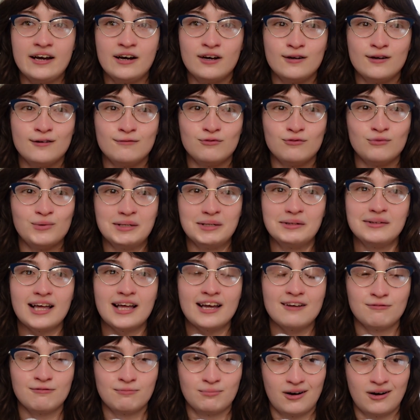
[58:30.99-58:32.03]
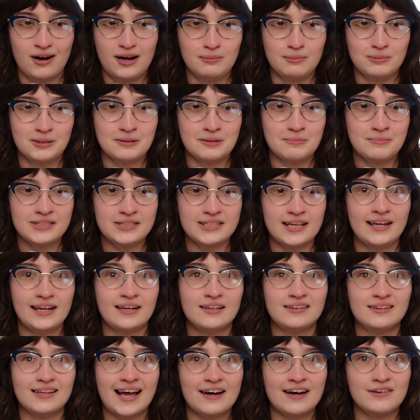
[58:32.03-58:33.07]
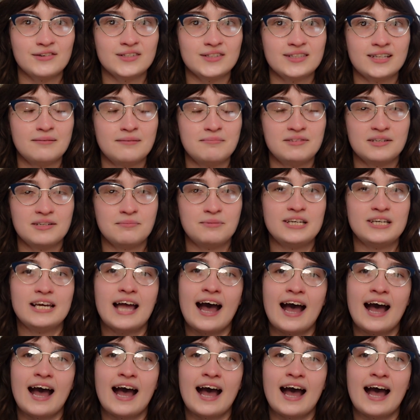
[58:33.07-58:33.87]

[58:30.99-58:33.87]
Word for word: of real life problems and allows them to be